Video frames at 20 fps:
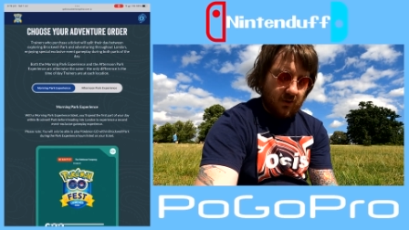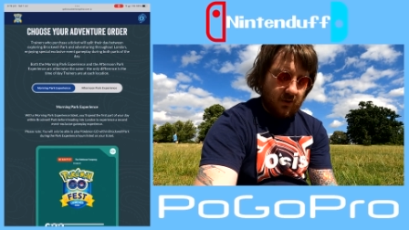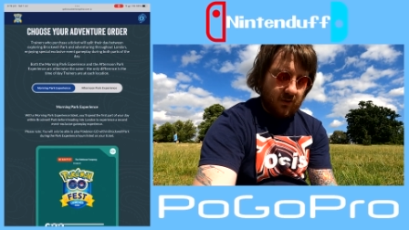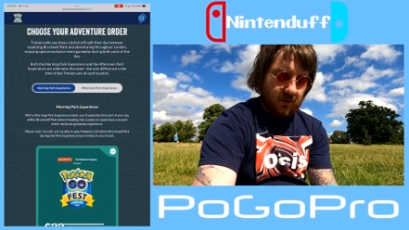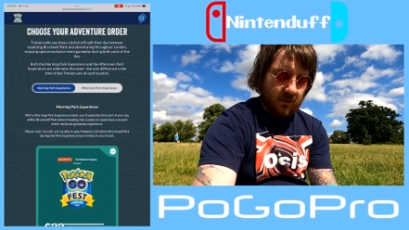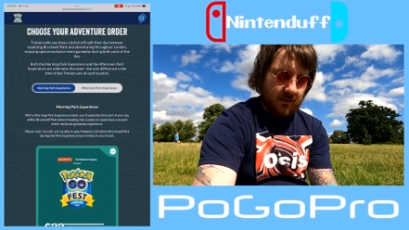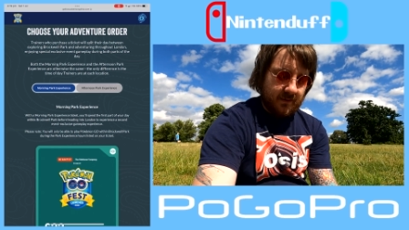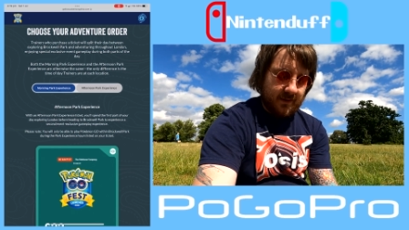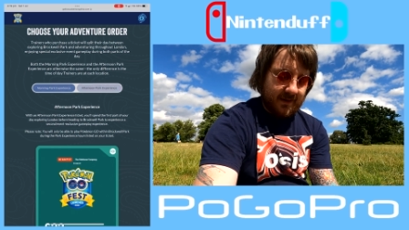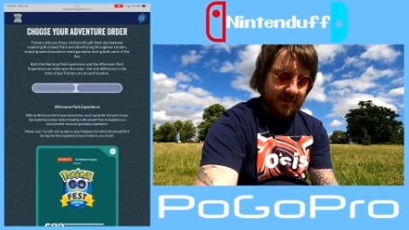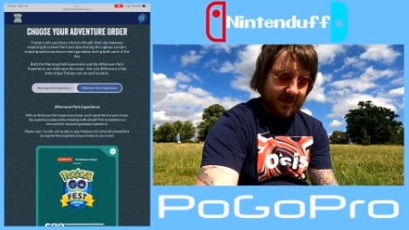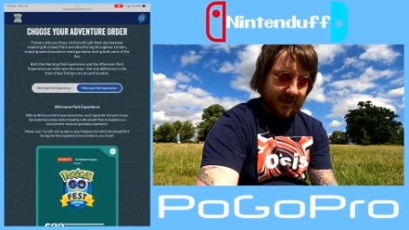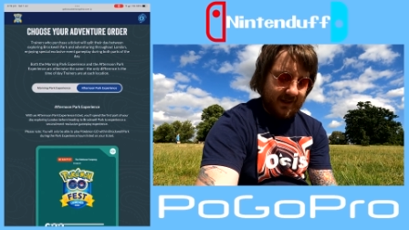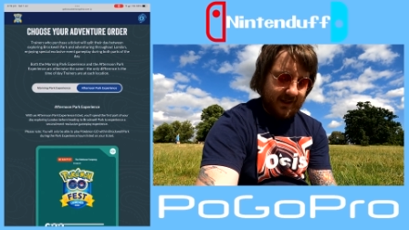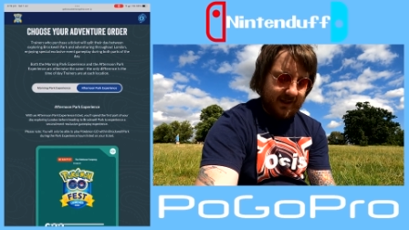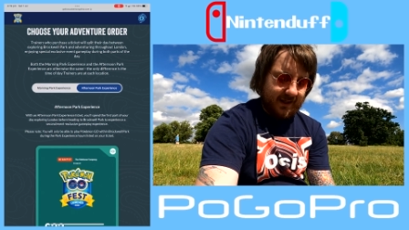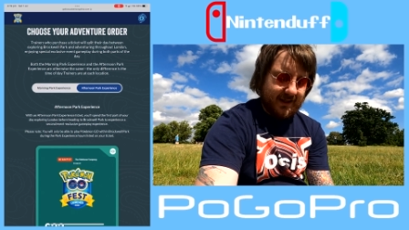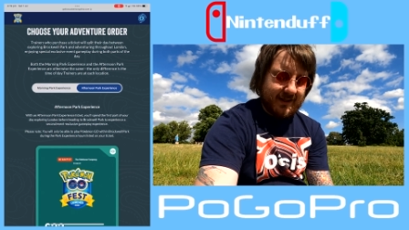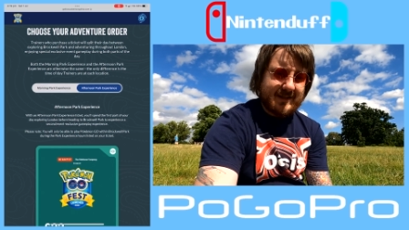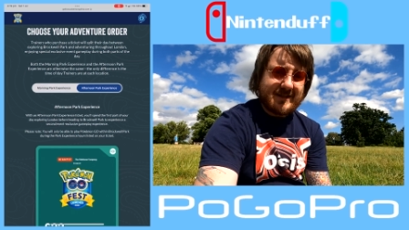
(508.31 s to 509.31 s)
on
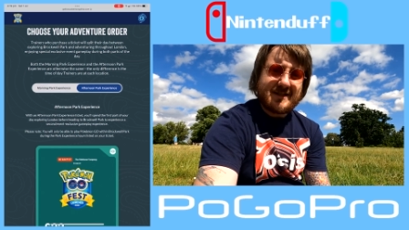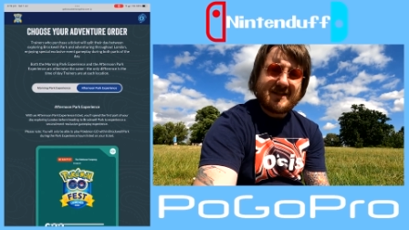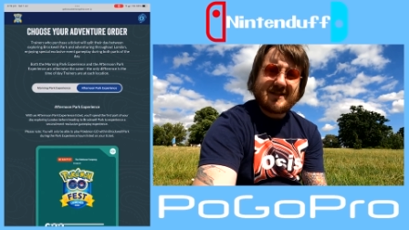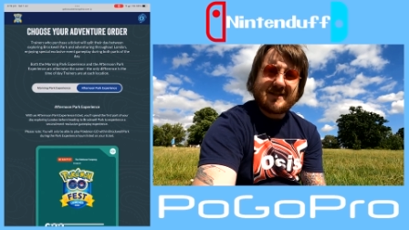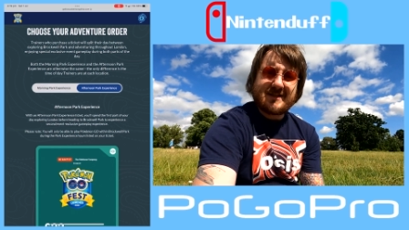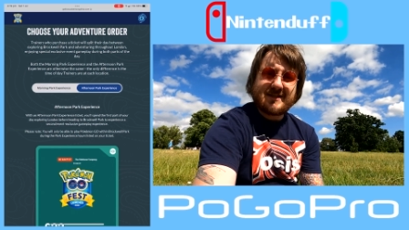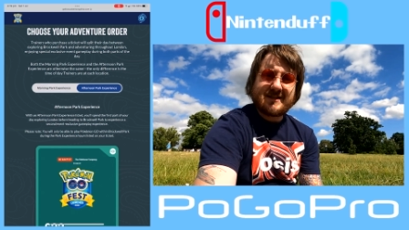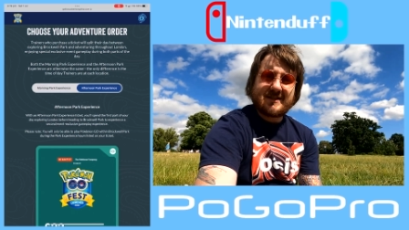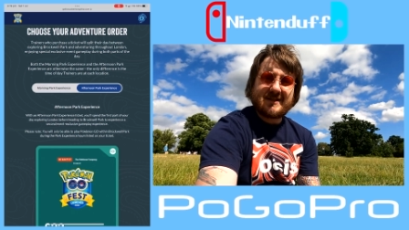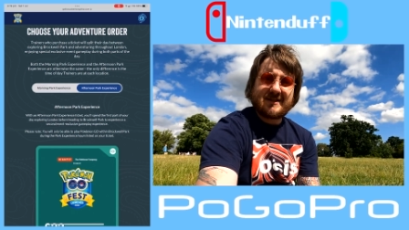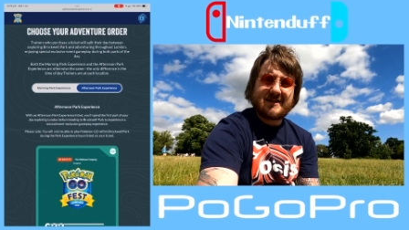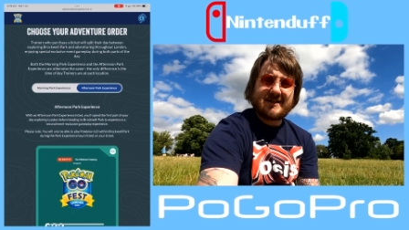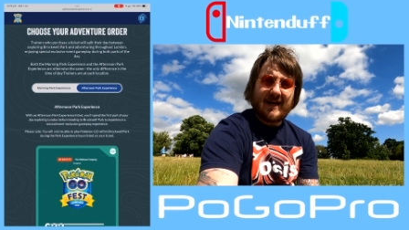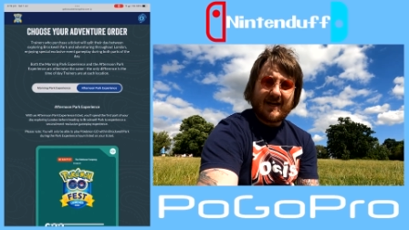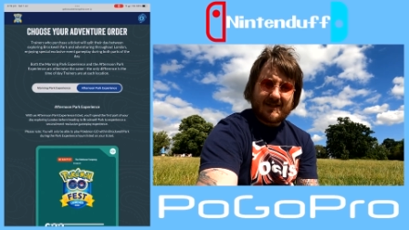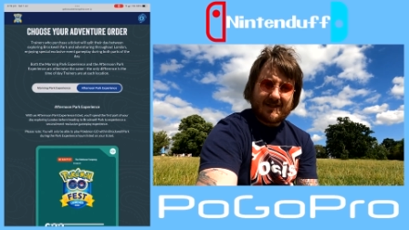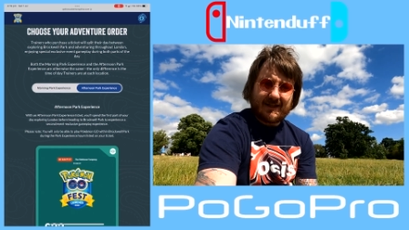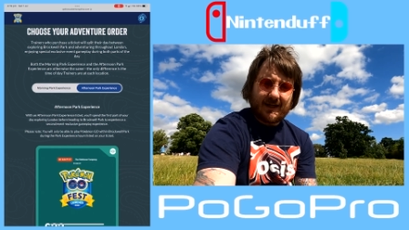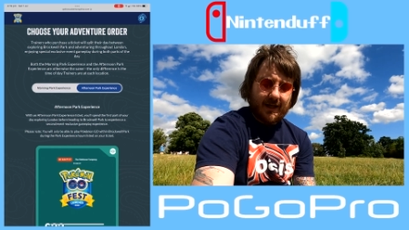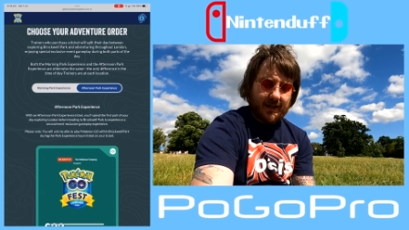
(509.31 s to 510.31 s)
the
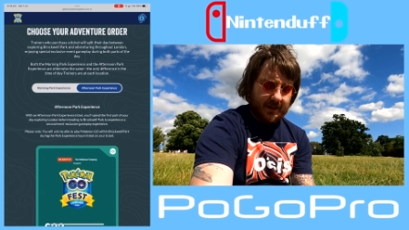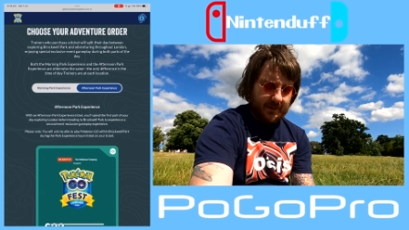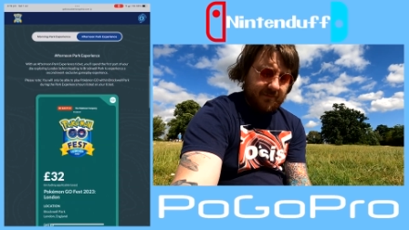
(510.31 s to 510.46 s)
Saturday.